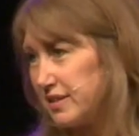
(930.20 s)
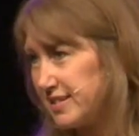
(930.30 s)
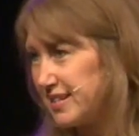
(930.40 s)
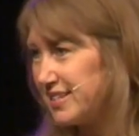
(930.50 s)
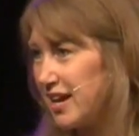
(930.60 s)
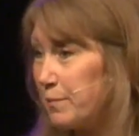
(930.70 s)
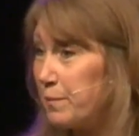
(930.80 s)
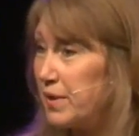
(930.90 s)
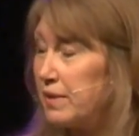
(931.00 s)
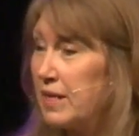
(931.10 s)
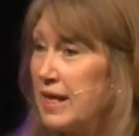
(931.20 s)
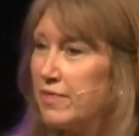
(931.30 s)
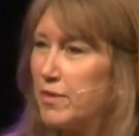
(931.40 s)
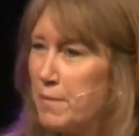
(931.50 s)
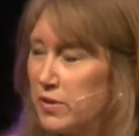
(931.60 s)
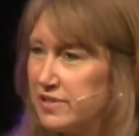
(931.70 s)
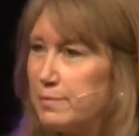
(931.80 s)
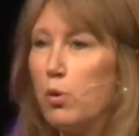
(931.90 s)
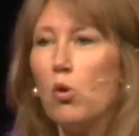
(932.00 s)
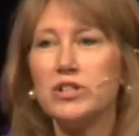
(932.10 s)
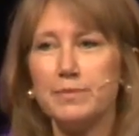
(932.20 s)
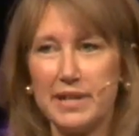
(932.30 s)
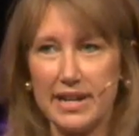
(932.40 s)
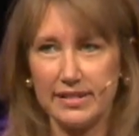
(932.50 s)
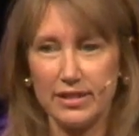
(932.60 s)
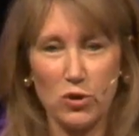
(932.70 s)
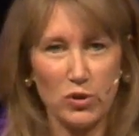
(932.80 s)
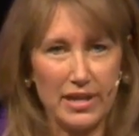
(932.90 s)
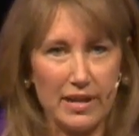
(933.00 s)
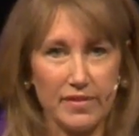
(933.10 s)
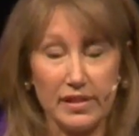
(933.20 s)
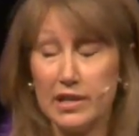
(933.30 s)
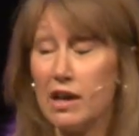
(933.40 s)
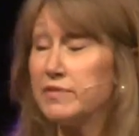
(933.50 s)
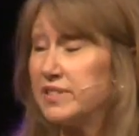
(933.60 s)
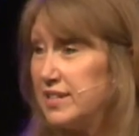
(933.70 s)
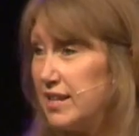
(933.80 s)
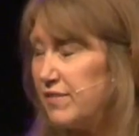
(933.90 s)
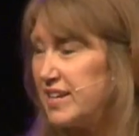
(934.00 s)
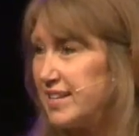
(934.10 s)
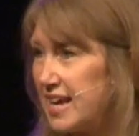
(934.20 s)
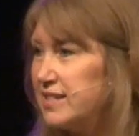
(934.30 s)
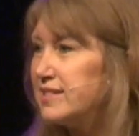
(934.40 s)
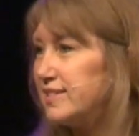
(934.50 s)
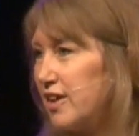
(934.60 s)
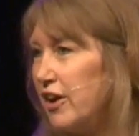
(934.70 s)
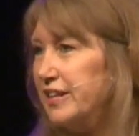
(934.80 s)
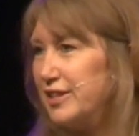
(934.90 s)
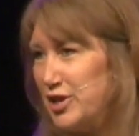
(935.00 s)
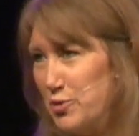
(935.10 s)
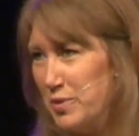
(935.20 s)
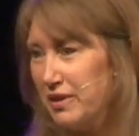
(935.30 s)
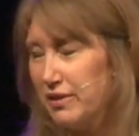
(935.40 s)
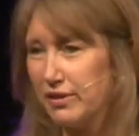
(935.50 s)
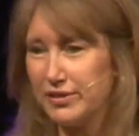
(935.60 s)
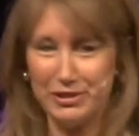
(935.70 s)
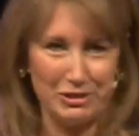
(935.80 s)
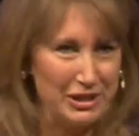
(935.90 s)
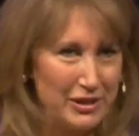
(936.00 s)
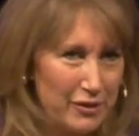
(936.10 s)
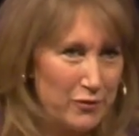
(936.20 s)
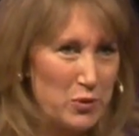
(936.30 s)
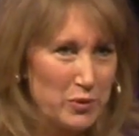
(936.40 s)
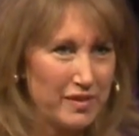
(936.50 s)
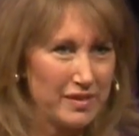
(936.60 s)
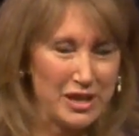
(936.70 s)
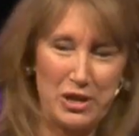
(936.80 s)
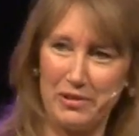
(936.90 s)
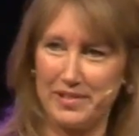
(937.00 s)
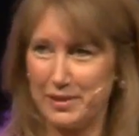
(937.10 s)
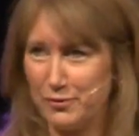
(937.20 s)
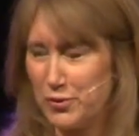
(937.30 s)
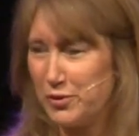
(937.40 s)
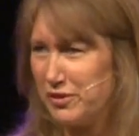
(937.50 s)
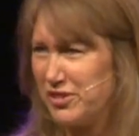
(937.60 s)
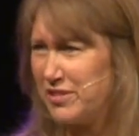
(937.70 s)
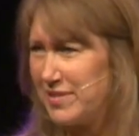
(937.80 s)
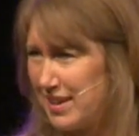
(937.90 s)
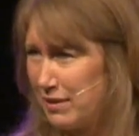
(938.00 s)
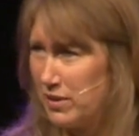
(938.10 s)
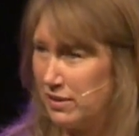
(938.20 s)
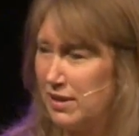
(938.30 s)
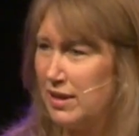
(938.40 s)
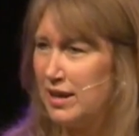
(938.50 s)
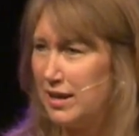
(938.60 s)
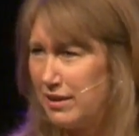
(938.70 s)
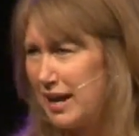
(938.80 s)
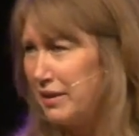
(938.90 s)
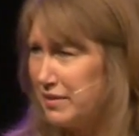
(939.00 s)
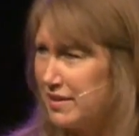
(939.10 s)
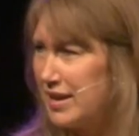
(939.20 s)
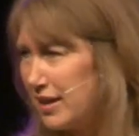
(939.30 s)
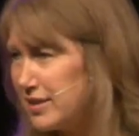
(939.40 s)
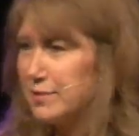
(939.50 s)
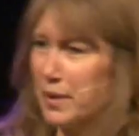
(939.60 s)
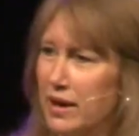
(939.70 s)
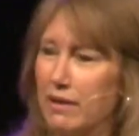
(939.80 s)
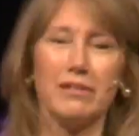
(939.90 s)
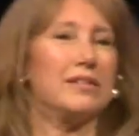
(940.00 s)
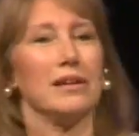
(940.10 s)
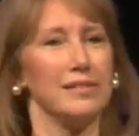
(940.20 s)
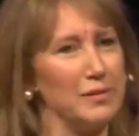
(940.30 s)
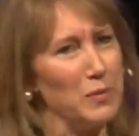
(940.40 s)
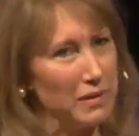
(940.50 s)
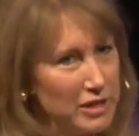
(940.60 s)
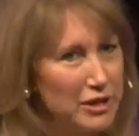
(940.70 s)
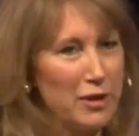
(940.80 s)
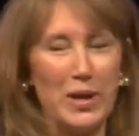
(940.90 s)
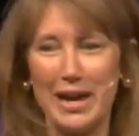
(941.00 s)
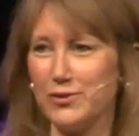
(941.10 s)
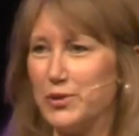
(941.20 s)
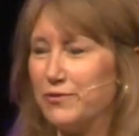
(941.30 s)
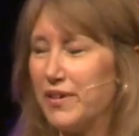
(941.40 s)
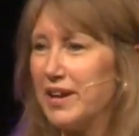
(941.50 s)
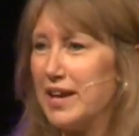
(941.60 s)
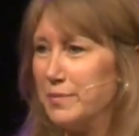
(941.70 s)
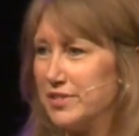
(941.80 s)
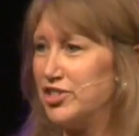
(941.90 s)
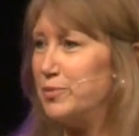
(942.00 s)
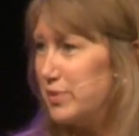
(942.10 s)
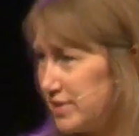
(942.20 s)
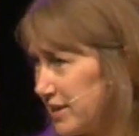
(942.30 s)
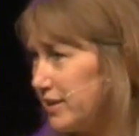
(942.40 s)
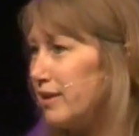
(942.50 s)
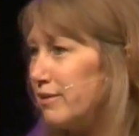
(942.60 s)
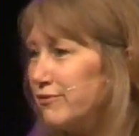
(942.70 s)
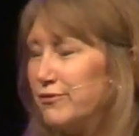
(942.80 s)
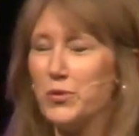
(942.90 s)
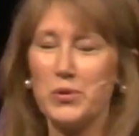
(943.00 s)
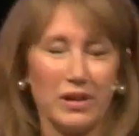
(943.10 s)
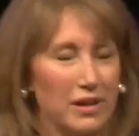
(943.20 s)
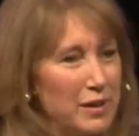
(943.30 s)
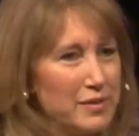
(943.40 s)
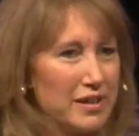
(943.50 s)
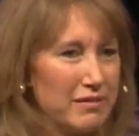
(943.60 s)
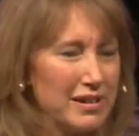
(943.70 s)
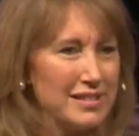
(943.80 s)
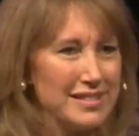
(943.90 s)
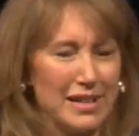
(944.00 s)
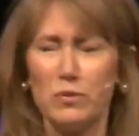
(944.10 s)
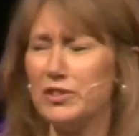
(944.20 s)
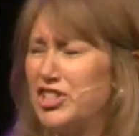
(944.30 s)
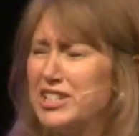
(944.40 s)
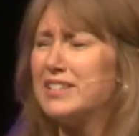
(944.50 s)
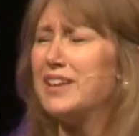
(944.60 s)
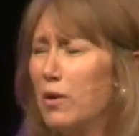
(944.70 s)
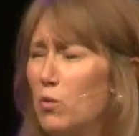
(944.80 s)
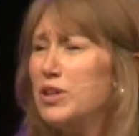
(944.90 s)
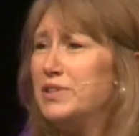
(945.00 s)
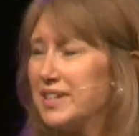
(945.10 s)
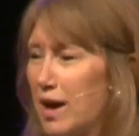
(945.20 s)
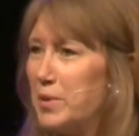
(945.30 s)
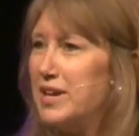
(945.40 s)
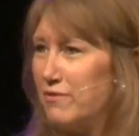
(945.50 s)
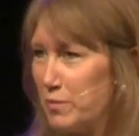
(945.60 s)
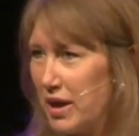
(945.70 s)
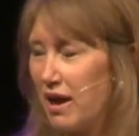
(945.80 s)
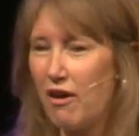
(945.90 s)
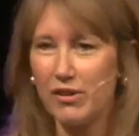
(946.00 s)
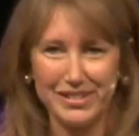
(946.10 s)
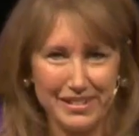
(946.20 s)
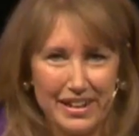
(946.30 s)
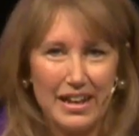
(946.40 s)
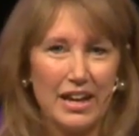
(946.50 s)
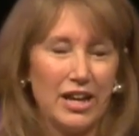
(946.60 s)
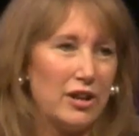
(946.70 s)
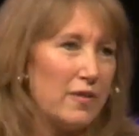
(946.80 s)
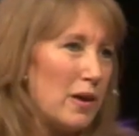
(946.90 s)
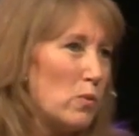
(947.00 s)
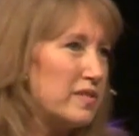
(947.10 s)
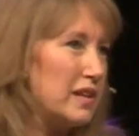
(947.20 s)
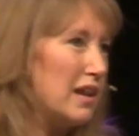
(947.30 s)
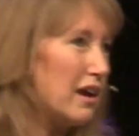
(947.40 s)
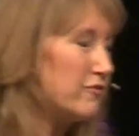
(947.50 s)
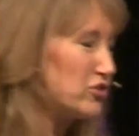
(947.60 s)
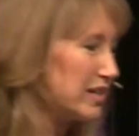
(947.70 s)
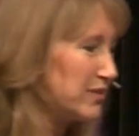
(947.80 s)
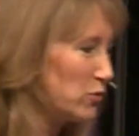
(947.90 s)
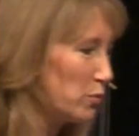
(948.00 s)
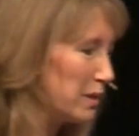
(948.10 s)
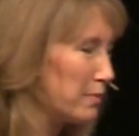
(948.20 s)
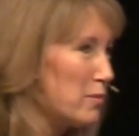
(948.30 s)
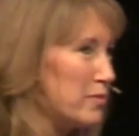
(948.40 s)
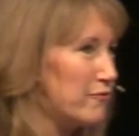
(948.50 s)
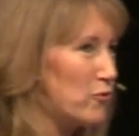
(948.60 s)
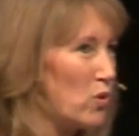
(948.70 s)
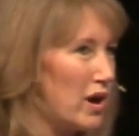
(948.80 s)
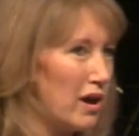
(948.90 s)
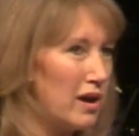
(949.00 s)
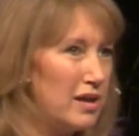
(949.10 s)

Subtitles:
I said to her, but the most important place that God lives and loves to live is inside the human heart. And of course, as a curious little four-year-old, she was like, well, you know, how does he get into my heart? And I said, well, you know, we have to invite him. So she put down her knife and fork and closed her eyes and said, well, Jesus, I want you to come and live in my heart. And, you know, that was a life-transforming moment for her.